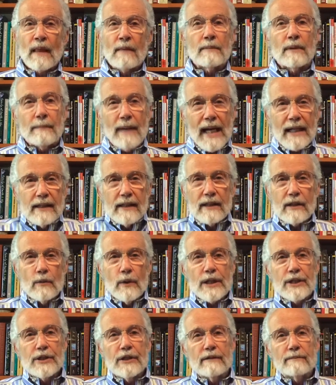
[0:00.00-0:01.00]
But back to the
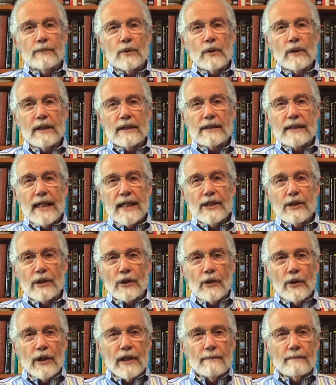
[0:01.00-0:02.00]
question of
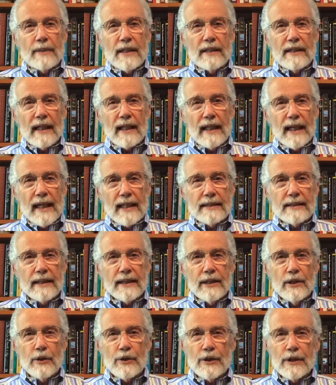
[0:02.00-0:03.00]
brutalization, could it be that
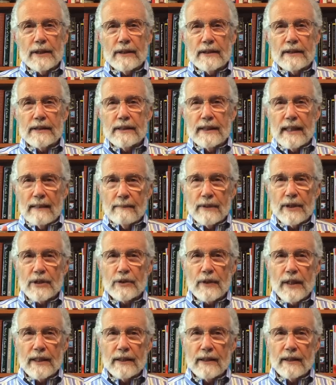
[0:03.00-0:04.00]
executions
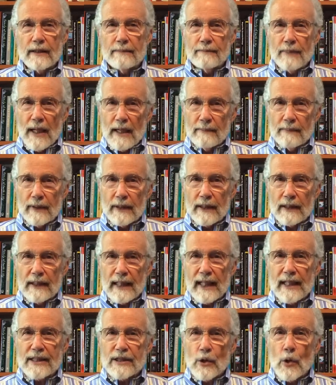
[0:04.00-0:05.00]
demonstrate to the public
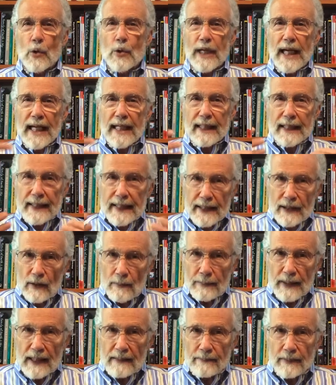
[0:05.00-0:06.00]
that it's okay to
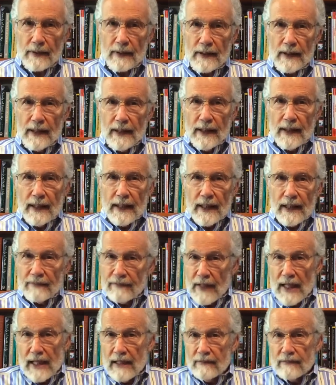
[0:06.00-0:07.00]
kill people
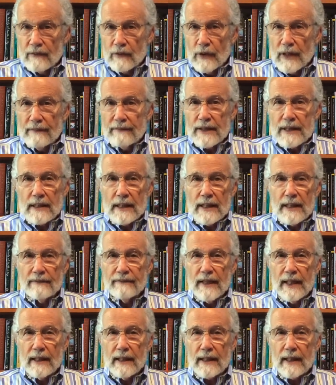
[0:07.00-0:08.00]
if they have grievously
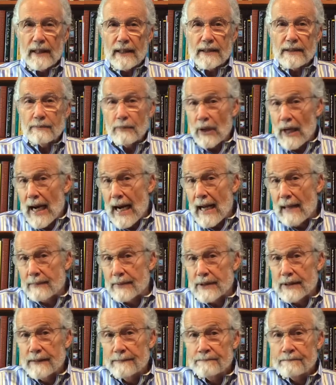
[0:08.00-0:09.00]
offended us?
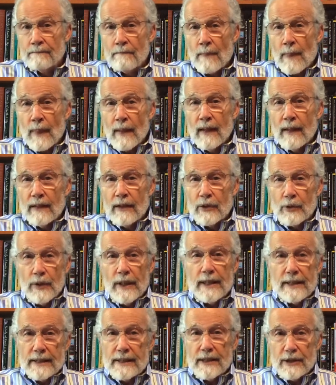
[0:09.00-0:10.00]
Perhaps. The
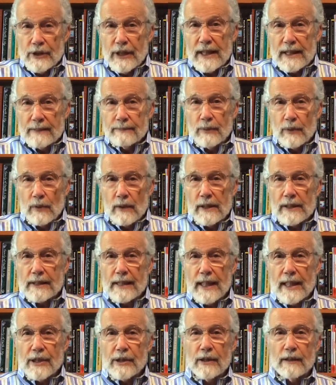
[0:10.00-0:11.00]
trend suggests
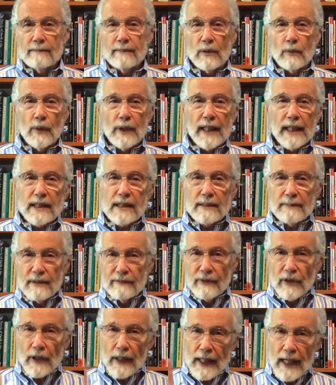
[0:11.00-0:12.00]
brutalization, but one has to be
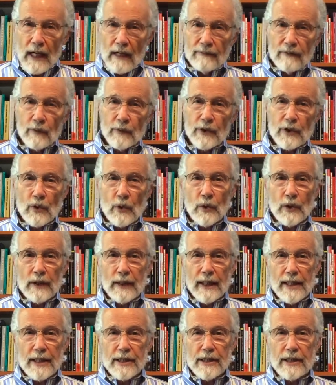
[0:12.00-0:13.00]
very careful with
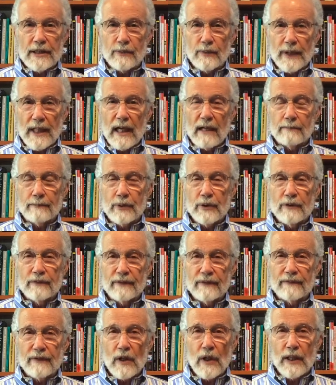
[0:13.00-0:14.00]
correlations without proof
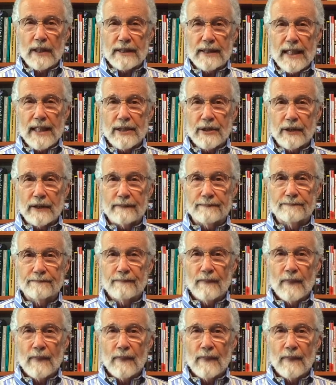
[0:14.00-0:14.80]
of causation.